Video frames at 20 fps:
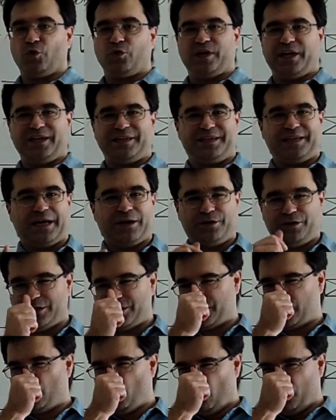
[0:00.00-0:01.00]
Okay, now
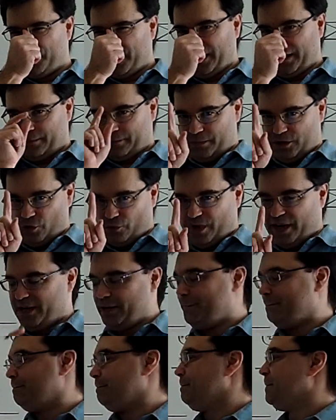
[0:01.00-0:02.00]
here's the cool thing. You
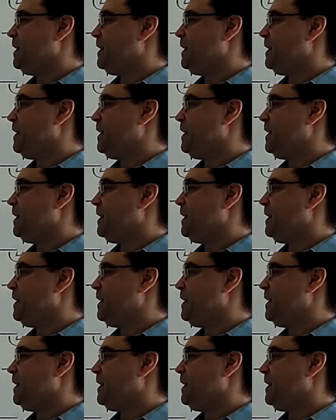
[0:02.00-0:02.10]
ready?